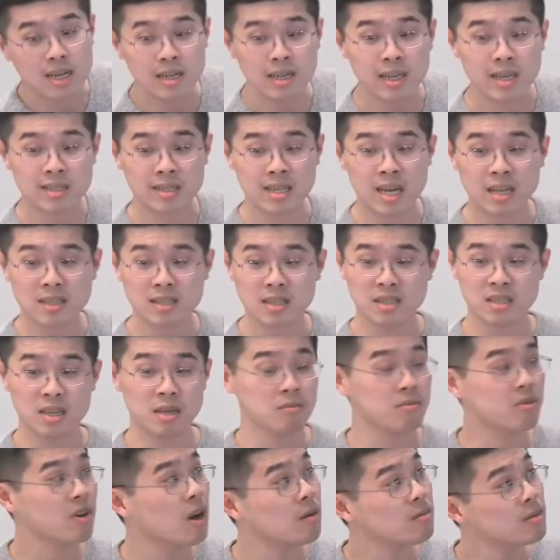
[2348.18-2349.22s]
exactly the
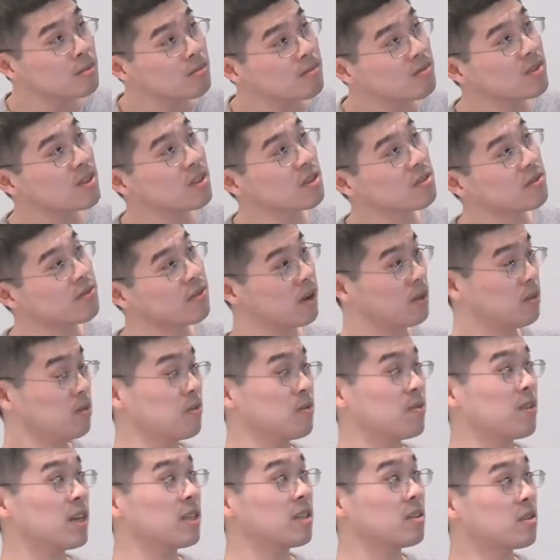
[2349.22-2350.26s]
same problem. They want to
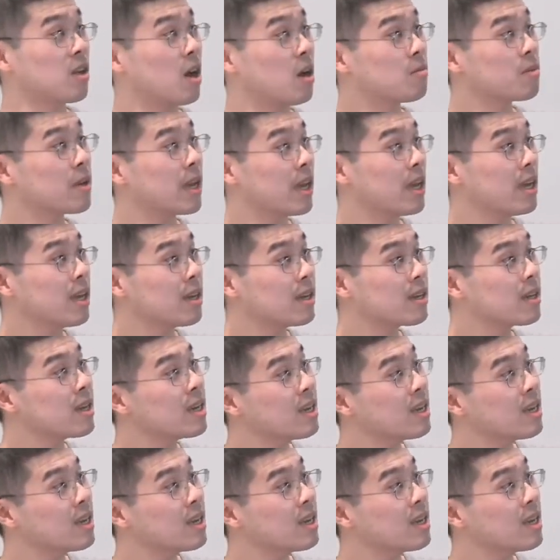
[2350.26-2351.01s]
find the top k,